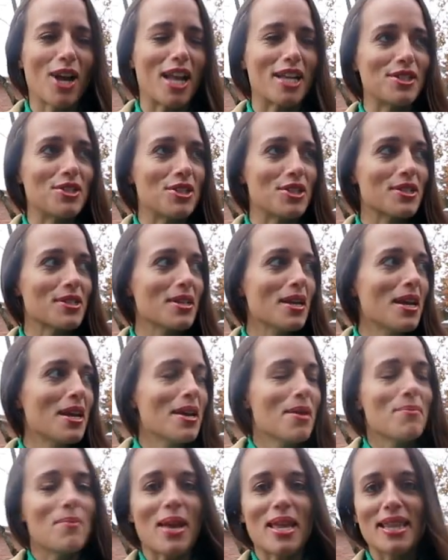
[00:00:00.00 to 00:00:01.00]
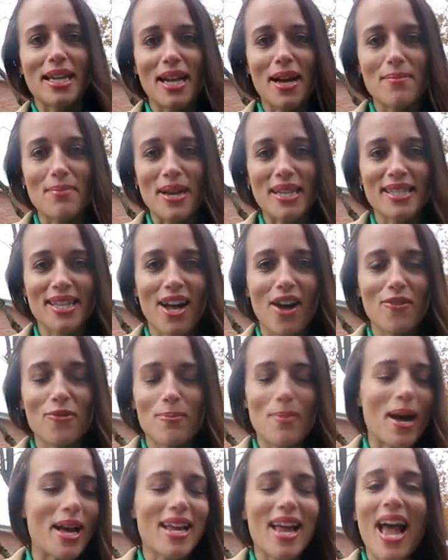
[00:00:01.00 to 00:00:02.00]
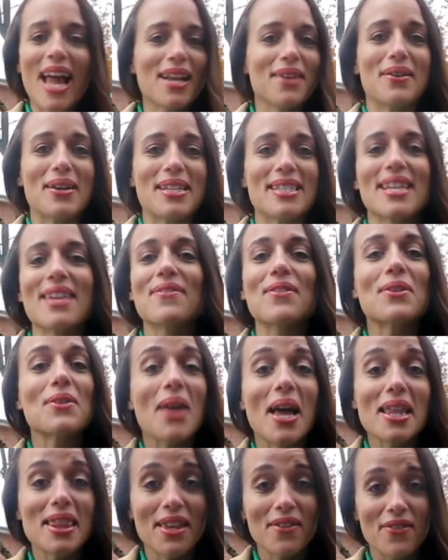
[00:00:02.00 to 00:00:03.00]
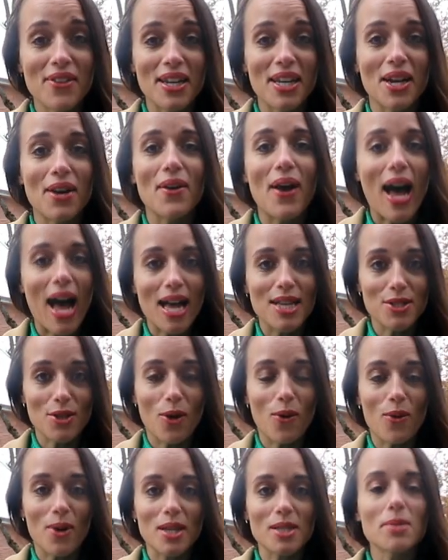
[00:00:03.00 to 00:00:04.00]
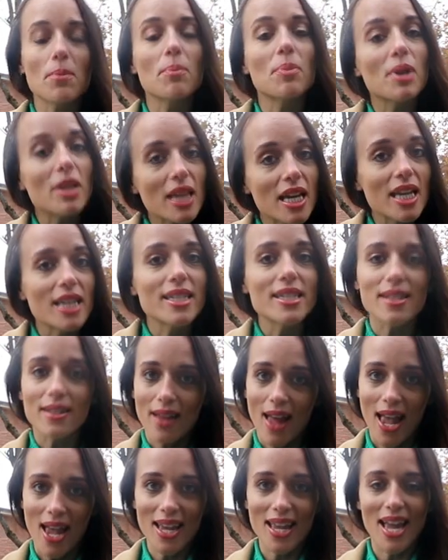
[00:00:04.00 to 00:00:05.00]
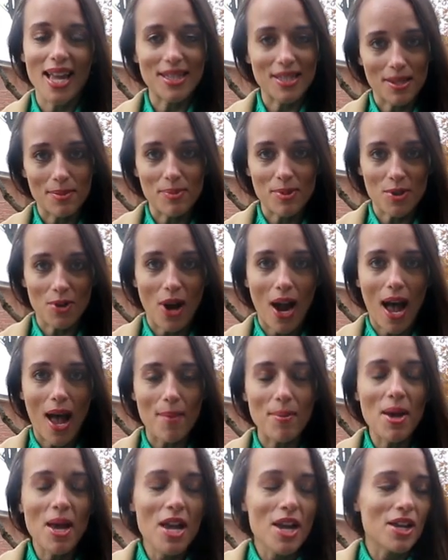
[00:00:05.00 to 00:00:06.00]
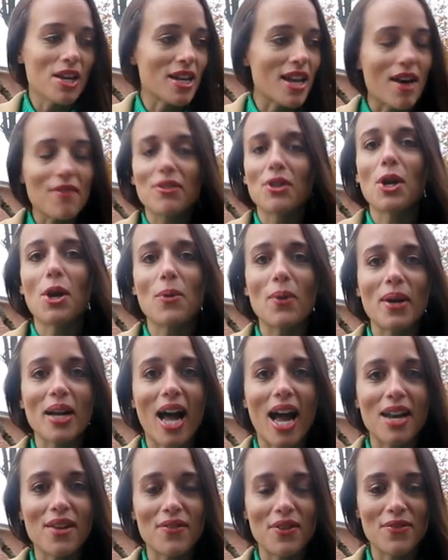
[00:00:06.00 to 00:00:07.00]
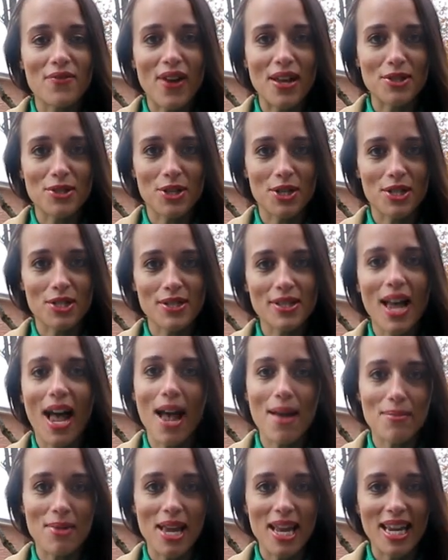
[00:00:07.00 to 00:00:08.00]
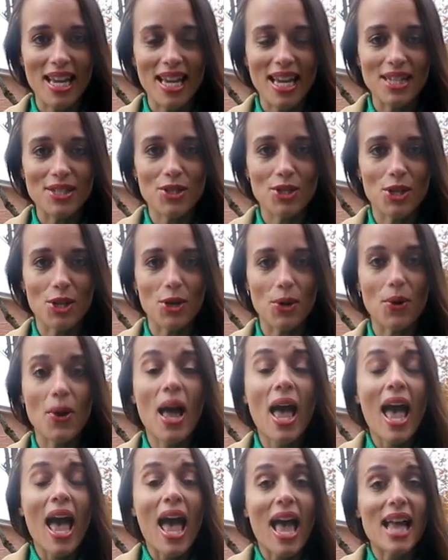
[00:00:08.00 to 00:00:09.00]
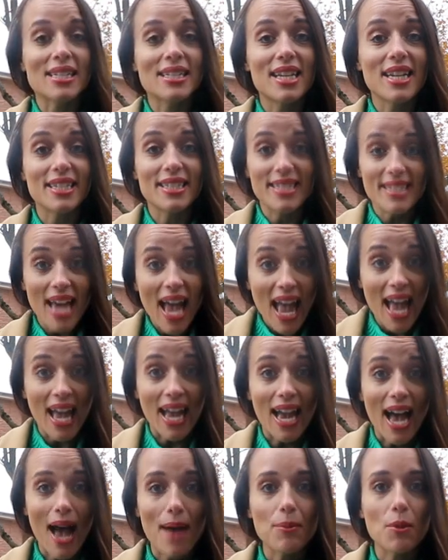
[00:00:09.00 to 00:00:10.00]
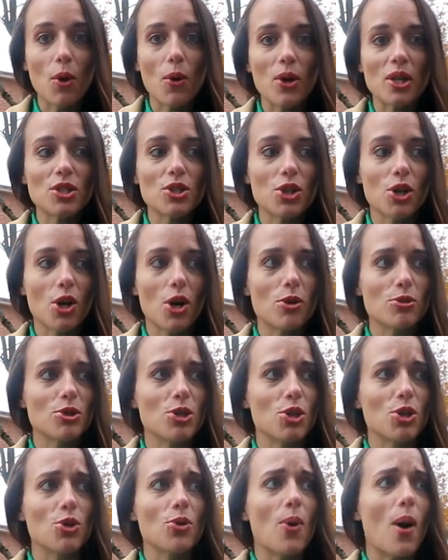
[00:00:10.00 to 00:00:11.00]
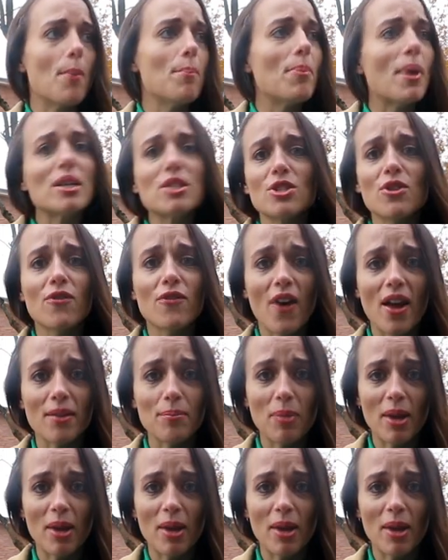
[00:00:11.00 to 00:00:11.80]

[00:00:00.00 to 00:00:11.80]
kind of just made that up myself. But anyways, if you like the video, as always, please like and subscribe. You never know what kind of adventures I'm getting into. And today I'm going to go to a bunch of fun